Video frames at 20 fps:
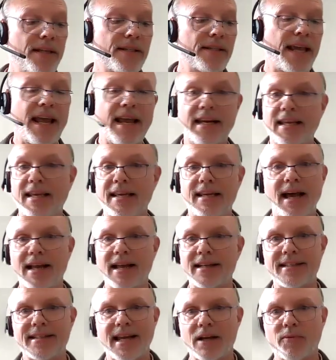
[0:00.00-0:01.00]
is any
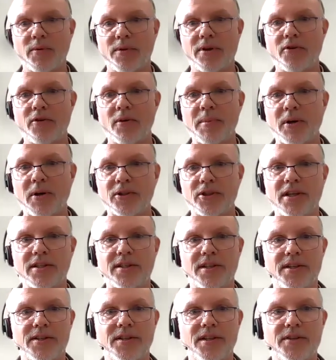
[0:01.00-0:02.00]
contact with the criminal
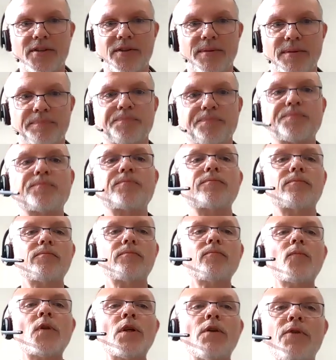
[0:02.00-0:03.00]
justice system,
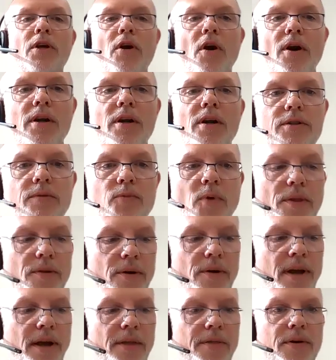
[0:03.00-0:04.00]
regardless of
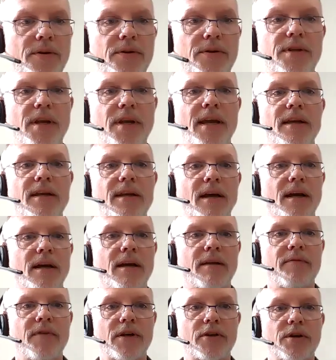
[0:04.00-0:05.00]
whether or not there's a
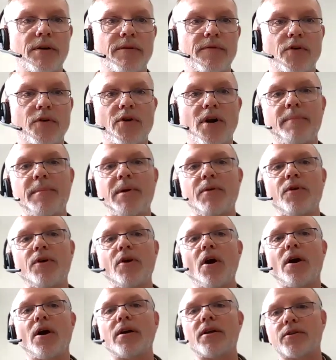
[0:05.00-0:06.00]
conviction of a crime, and
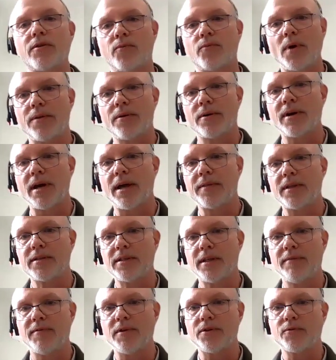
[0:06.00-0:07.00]
regardless of whether or not
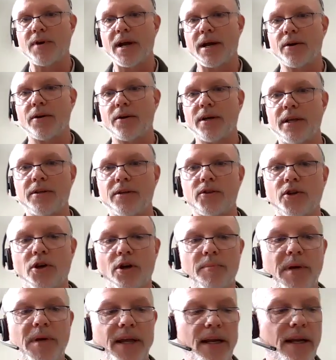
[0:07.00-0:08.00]
the CVIS record is
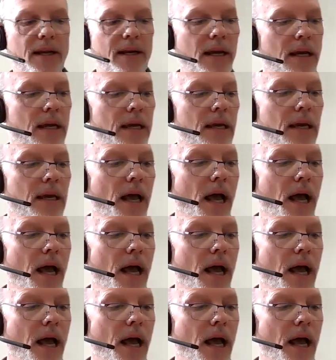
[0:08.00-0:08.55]
terminated,